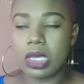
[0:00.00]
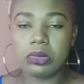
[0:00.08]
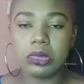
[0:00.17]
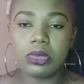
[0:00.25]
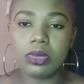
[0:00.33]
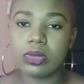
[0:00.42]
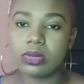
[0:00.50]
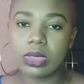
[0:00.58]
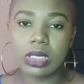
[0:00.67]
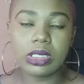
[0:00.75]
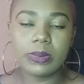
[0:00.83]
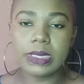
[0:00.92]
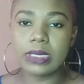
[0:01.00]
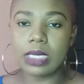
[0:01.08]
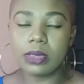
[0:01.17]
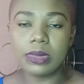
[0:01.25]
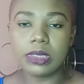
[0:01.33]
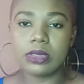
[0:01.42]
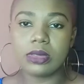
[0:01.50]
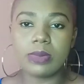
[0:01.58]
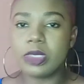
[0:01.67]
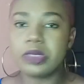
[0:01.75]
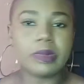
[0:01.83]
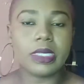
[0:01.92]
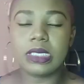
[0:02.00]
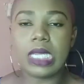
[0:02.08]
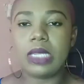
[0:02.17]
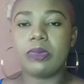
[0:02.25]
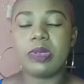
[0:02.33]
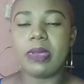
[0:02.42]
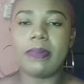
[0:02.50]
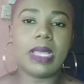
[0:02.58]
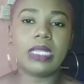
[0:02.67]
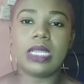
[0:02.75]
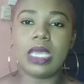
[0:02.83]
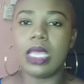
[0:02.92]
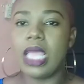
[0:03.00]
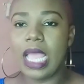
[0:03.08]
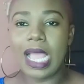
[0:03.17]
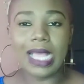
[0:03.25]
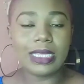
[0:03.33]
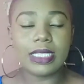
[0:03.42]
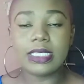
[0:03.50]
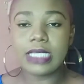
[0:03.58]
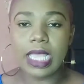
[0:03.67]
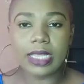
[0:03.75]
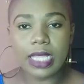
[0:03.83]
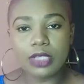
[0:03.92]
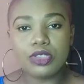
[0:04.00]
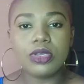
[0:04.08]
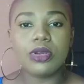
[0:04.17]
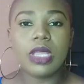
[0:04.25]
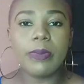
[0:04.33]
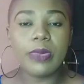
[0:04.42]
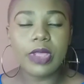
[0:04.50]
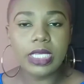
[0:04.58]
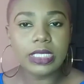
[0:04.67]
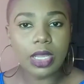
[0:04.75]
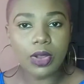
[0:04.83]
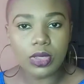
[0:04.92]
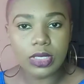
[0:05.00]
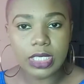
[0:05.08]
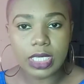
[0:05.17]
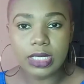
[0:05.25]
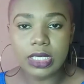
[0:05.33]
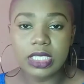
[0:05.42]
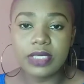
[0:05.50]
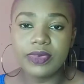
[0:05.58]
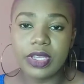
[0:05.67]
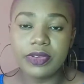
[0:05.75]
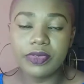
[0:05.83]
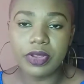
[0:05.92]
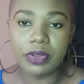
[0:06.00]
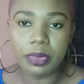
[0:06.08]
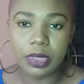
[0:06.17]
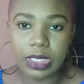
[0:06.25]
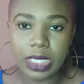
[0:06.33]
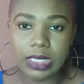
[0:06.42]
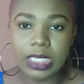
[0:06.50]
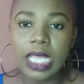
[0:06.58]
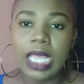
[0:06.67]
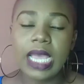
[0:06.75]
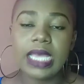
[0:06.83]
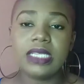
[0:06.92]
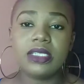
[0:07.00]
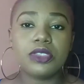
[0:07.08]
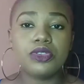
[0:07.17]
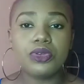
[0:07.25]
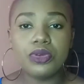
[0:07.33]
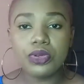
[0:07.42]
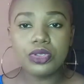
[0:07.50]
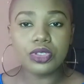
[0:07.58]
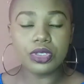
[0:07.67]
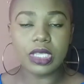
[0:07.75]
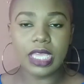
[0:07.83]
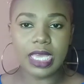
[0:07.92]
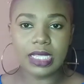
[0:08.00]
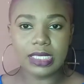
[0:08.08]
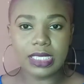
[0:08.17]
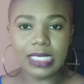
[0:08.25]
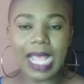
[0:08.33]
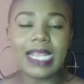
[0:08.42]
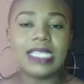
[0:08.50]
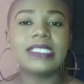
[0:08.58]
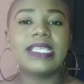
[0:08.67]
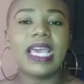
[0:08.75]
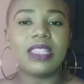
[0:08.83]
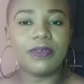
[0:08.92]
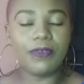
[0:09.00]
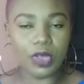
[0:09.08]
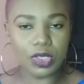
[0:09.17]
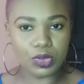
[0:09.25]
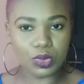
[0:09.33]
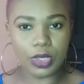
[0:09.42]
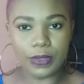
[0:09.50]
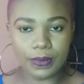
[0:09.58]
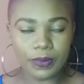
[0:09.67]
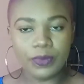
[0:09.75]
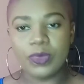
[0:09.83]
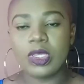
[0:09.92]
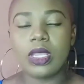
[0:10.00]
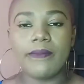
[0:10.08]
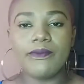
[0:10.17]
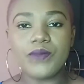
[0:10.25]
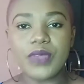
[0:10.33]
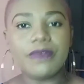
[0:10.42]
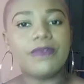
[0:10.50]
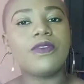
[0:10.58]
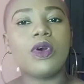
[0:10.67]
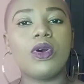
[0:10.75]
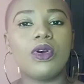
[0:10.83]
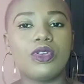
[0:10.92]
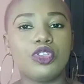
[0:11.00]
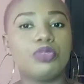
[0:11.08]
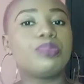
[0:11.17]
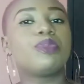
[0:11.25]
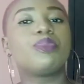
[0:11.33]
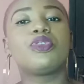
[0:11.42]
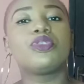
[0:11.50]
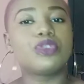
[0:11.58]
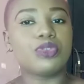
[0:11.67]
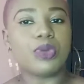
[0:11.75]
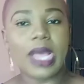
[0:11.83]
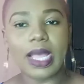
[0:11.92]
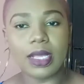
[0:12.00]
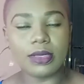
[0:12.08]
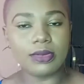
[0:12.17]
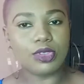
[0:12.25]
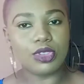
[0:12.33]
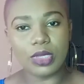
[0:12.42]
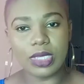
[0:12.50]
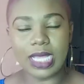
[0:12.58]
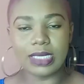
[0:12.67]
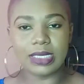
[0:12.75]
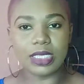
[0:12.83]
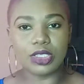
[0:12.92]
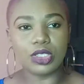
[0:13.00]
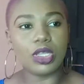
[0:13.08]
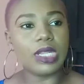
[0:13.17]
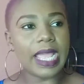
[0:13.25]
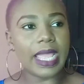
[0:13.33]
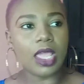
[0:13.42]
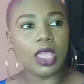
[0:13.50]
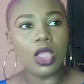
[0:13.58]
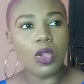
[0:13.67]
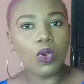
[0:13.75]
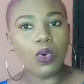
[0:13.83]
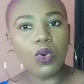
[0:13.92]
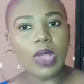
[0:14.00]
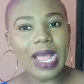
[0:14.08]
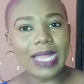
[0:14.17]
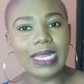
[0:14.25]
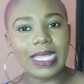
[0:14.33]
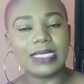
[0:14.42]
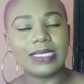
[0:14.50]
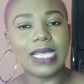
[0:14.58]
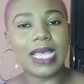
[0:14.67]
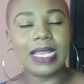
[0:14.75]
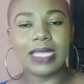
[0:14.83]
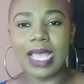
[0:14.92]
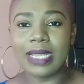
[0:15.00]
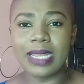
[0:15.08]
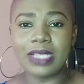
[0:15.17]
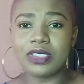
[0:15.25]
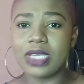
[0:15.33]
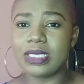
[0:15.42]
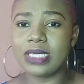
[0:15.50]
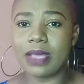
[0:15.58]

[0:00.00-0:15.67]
no, this person cannot be my partner, and things like that. So parental consent is very, very important, and it is good you get it. At least get the first one before you propose to her, so that it's not like, and Nigerian